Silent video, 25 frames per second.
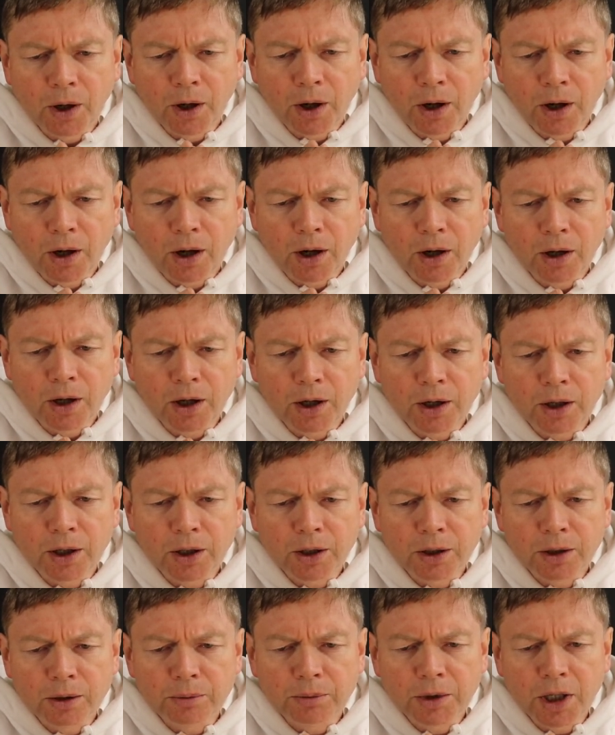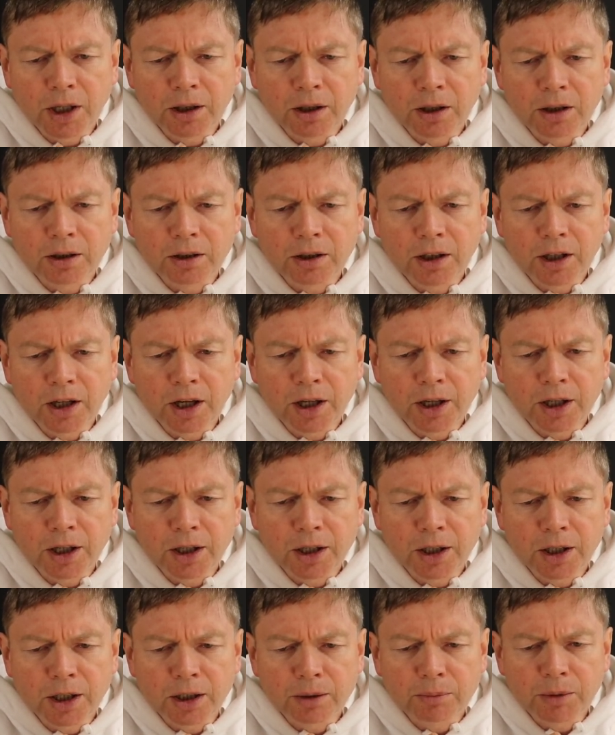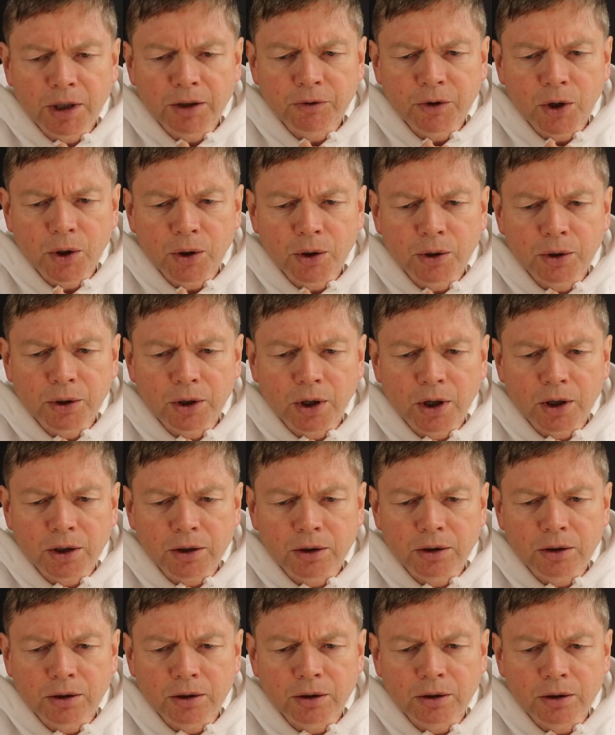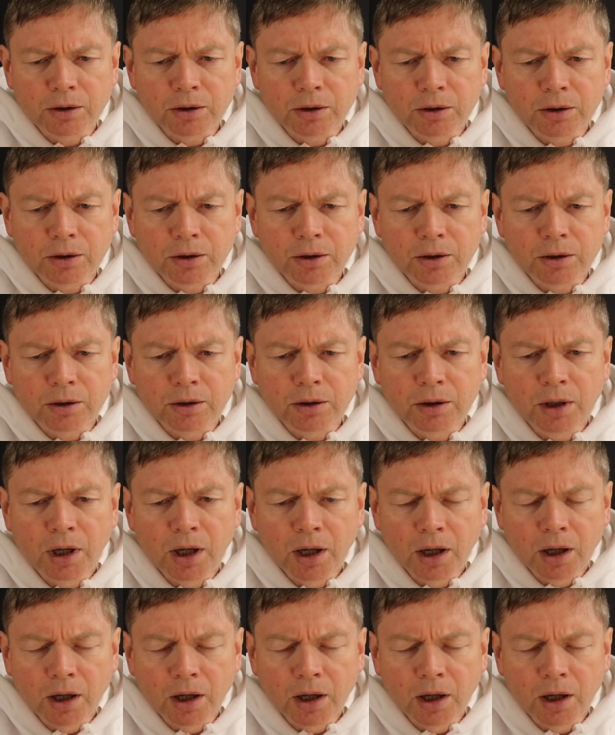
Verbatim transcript: I'm like a dead man forgotten,